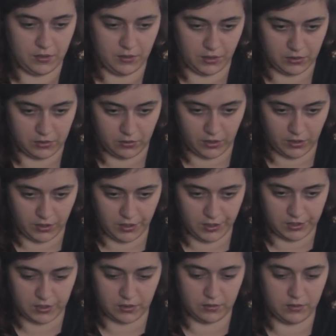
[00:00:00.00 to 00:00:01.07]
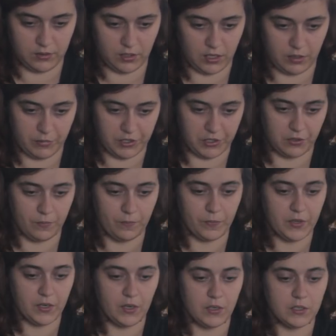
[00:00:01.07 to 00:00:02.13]
OK, so like this, and I need a comma here.
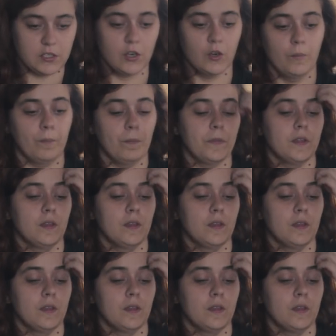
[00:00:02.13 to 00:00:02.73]
So